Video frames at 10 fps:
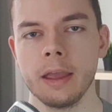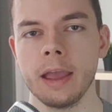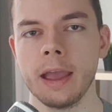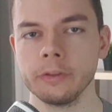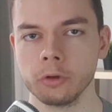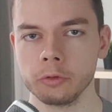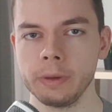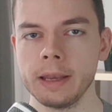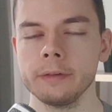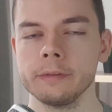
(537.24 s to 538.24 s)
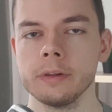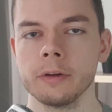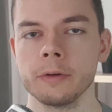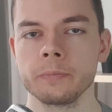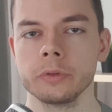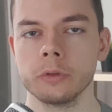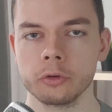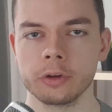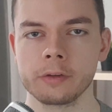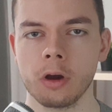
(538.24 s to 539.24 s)
and don't be lazy. Don't
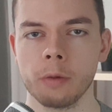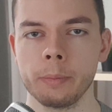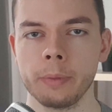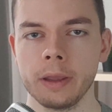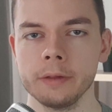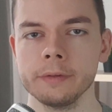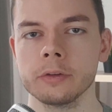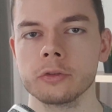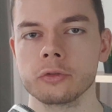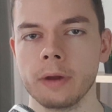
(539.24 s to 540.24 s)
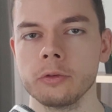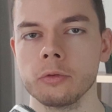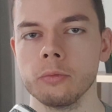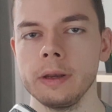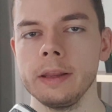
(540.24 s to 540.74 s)
just copy paste, try to really